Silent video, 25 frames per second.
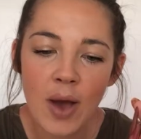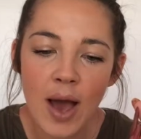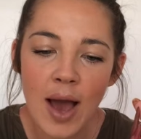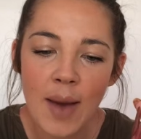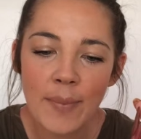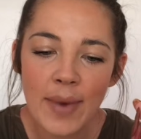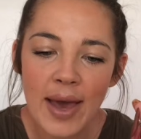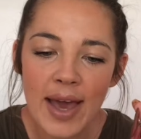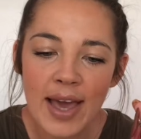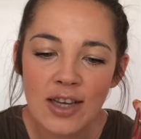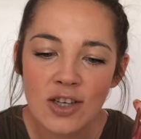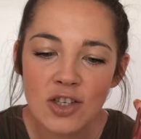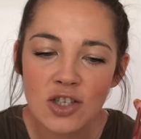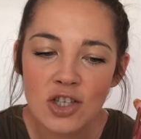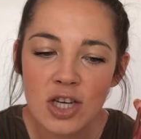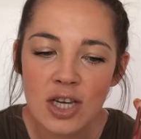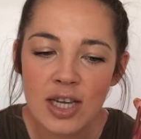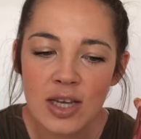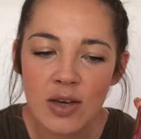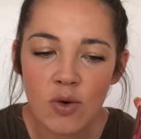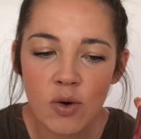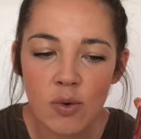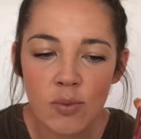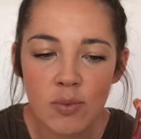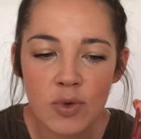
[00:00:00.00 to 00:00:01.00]
I'm actually
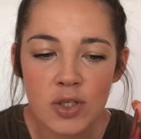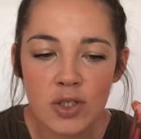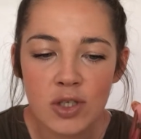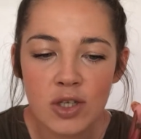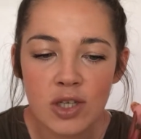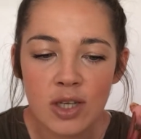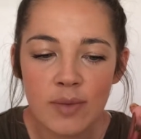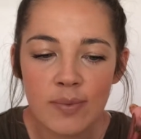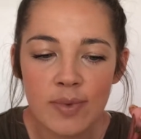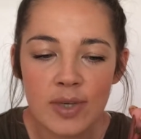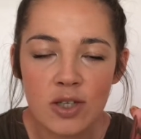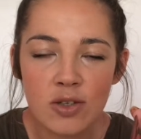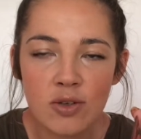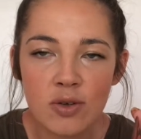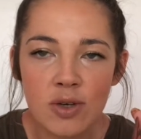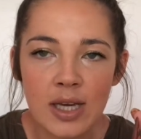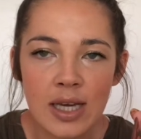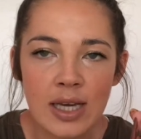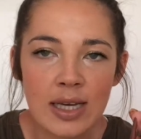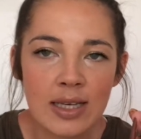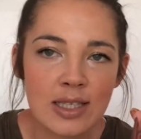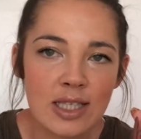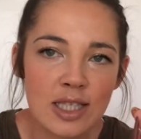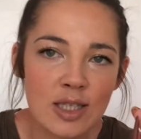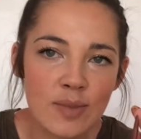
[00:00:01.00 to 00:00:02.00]
almost going to be doing
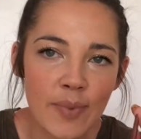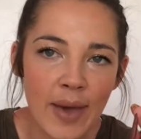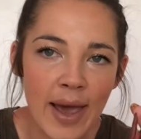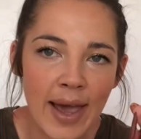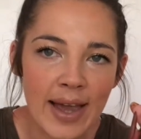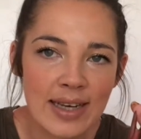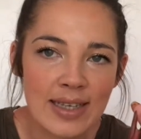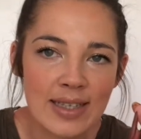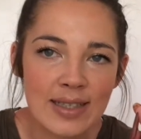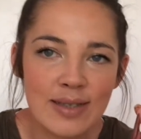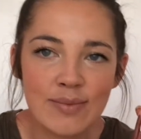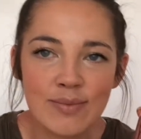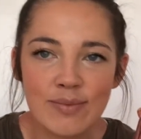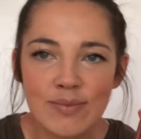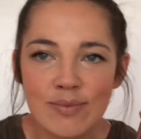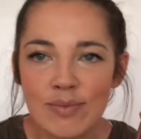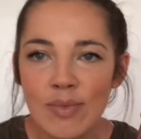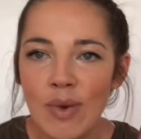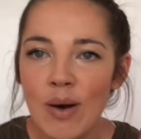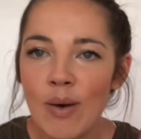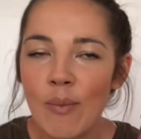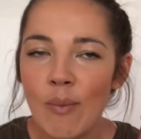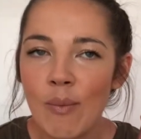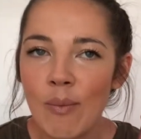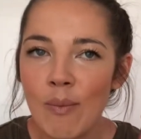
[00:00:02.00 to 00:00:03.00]
a
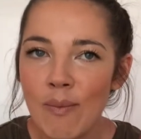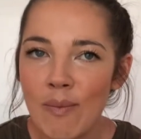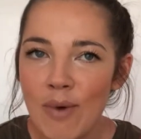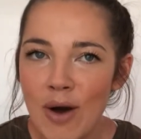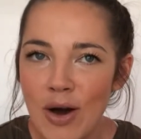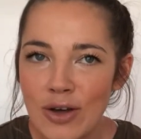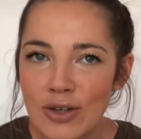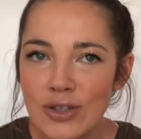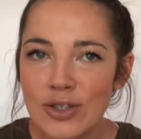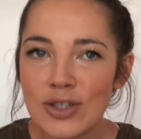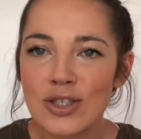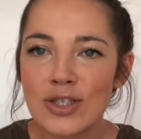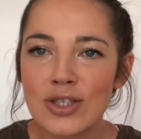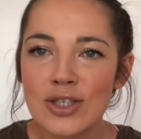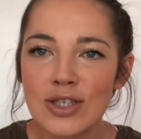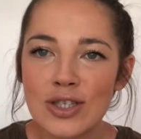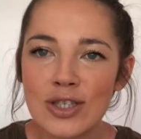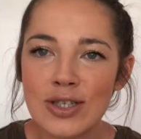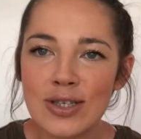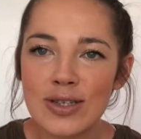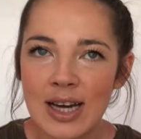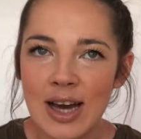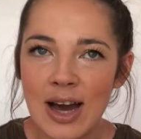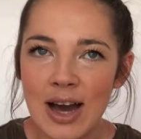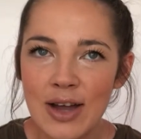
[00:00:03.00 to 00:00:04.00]
sphagnum moss
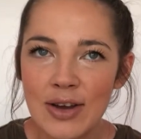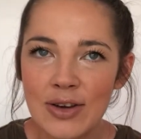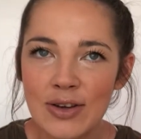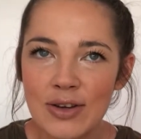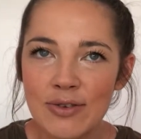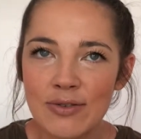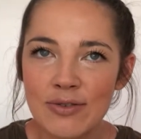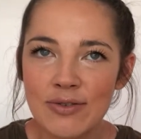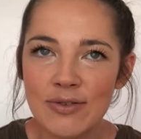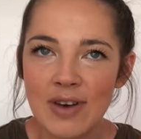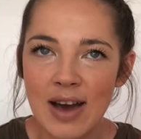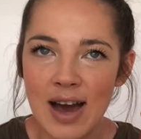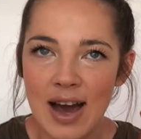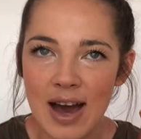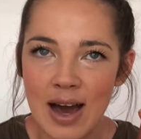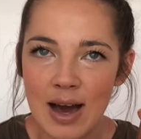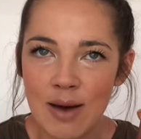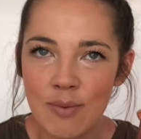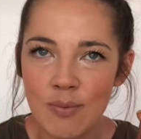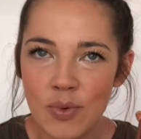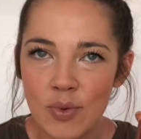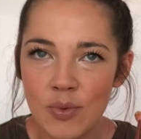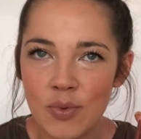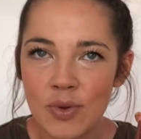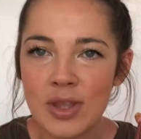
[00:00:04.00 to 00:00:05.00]
kind of
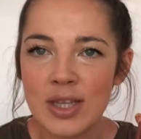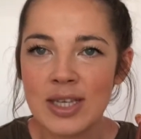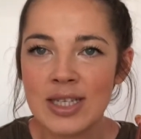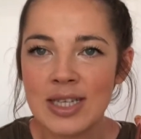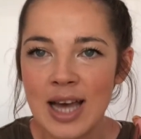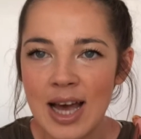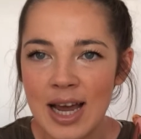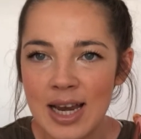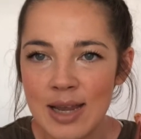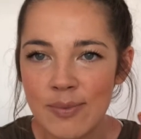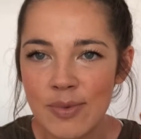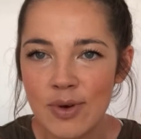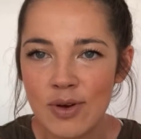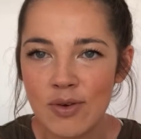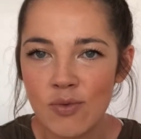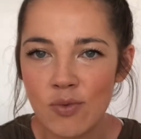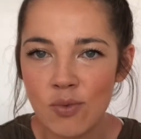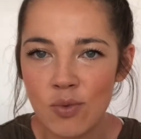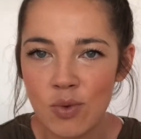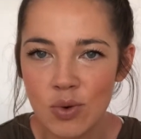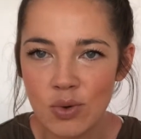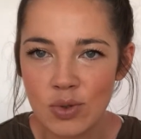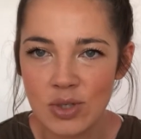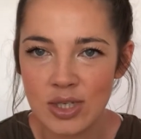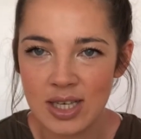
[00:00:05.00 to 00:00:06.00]
vibe with a tiny bit of
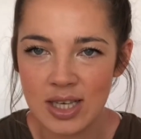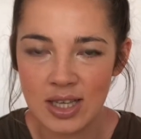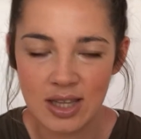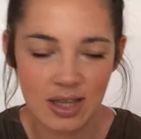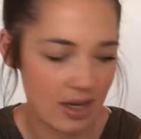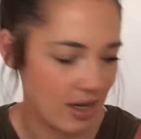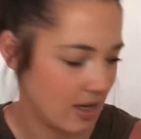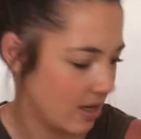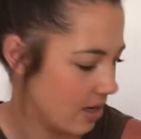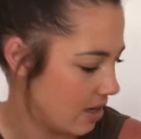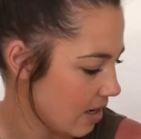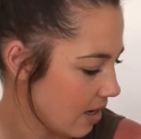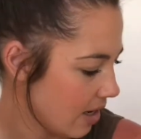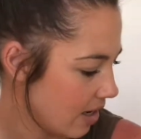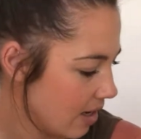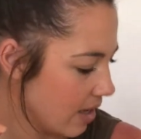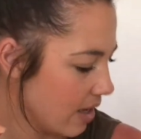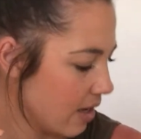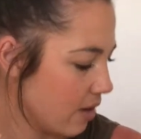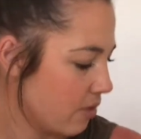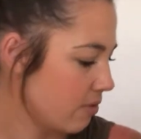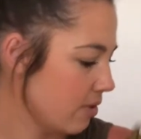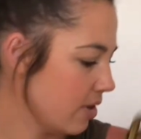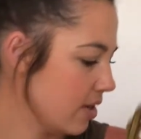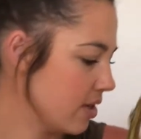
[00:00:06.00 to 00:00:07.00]
water in like a
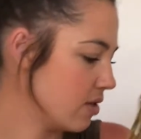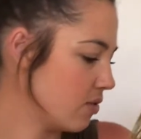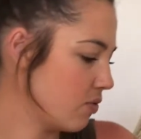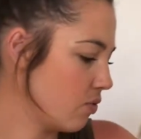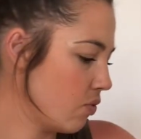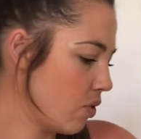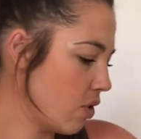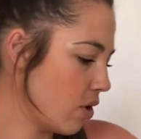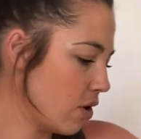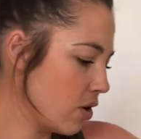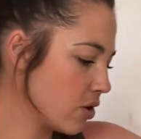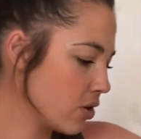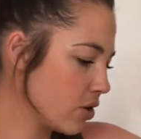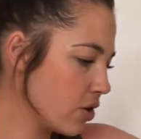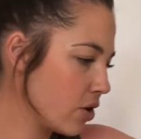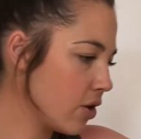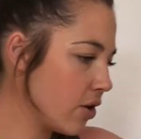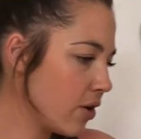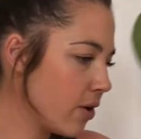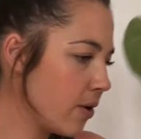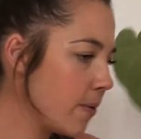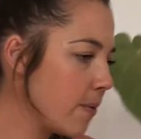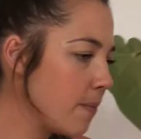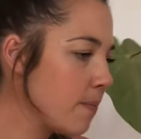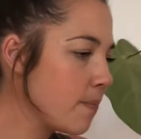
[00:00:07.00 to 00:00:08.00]
reservoir.
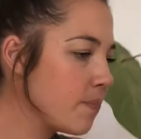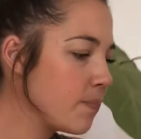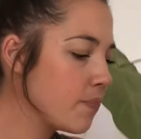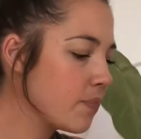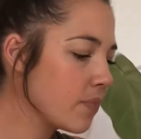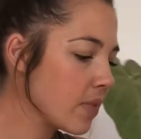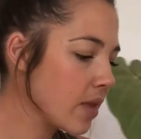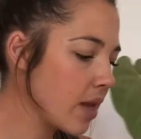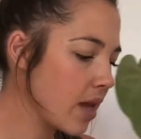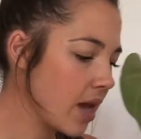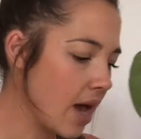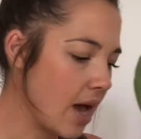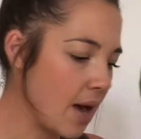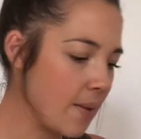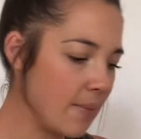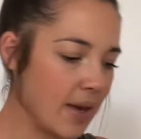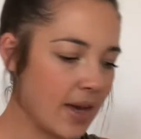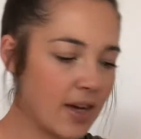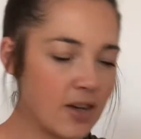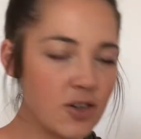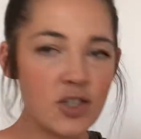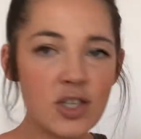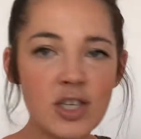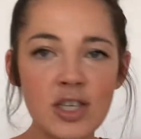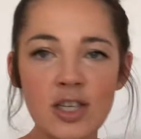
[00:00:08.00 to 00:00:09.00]
So I'm
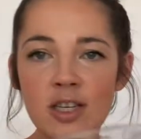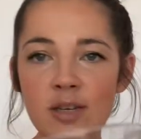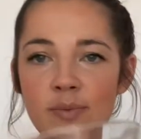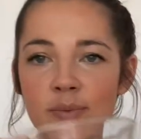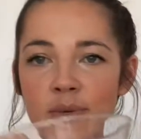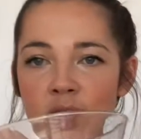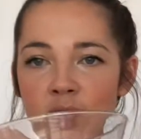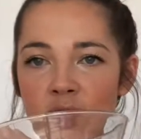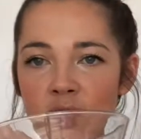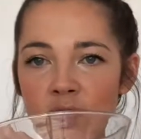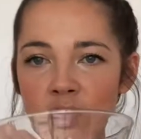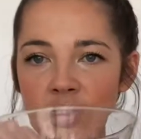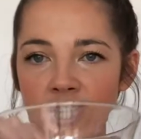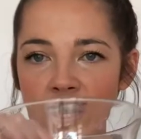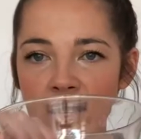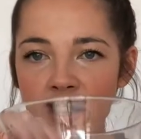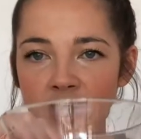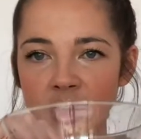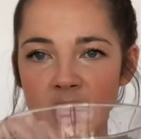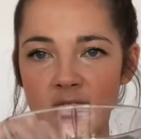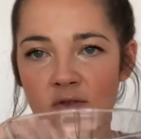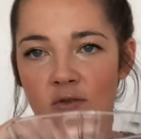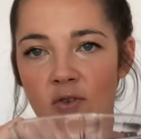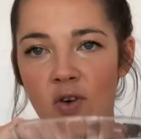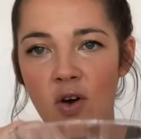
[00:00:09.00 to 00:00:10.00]
actually going to be using
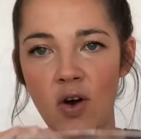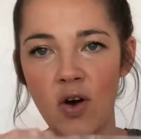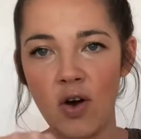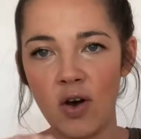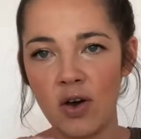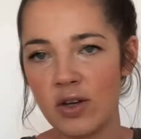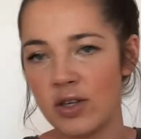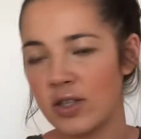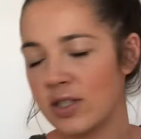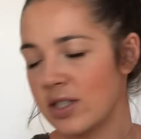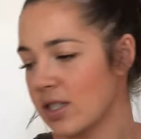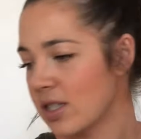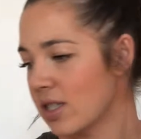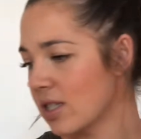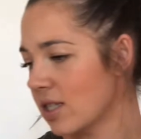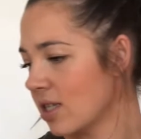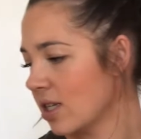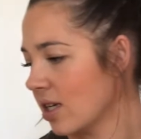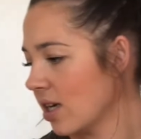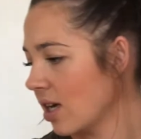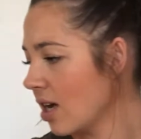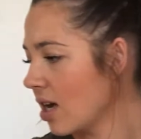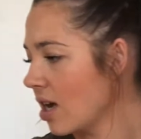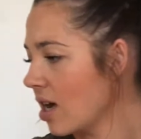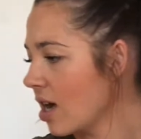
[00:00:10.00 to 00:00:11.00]
this vase
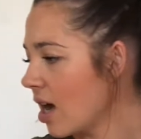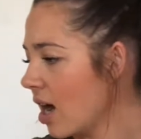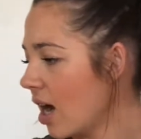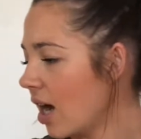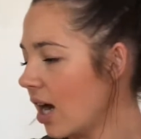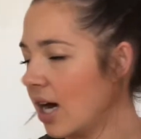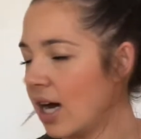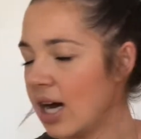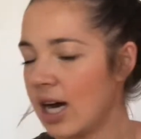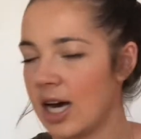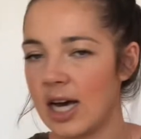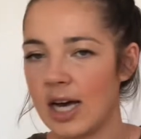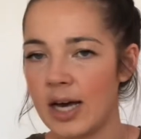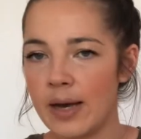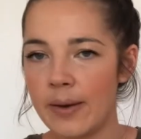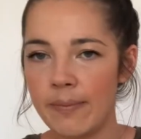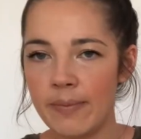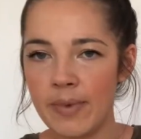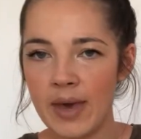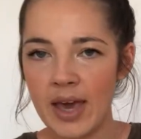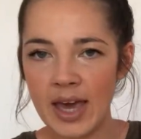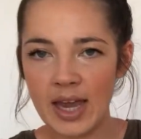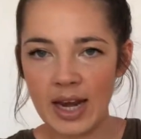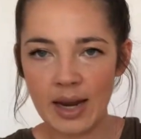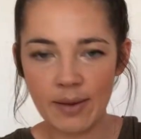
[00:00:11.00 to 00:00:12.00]
and
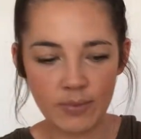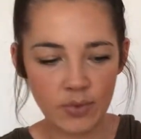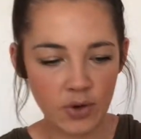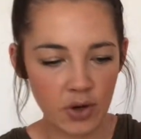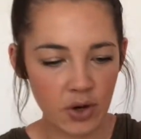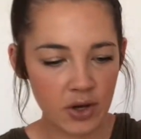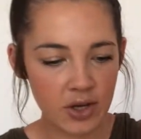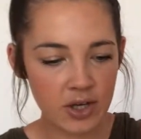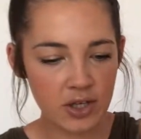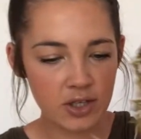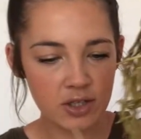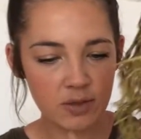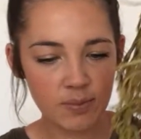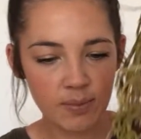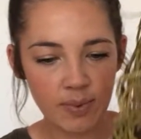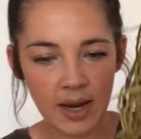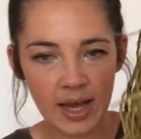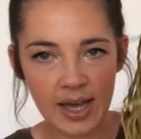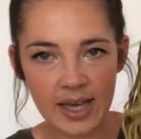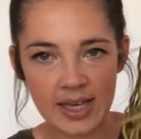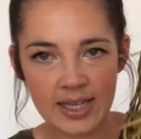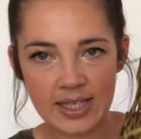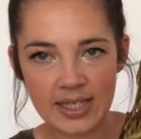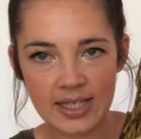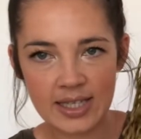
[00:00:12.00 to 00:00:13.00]
I'm going to
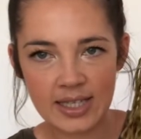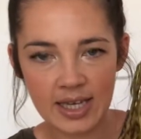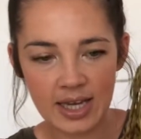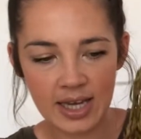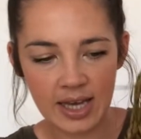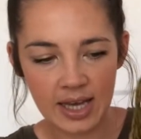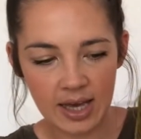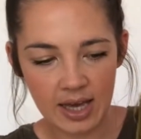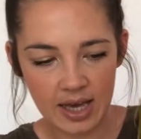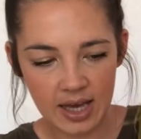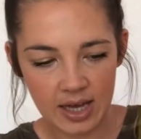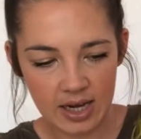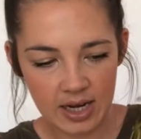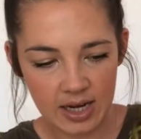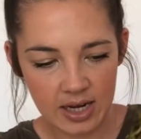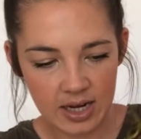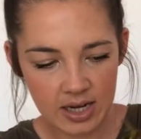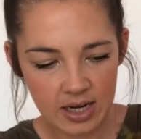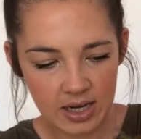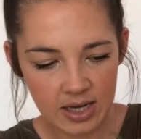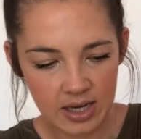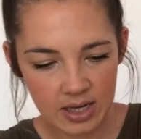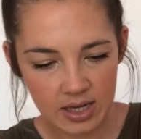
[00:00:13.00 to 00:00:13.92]
place it in,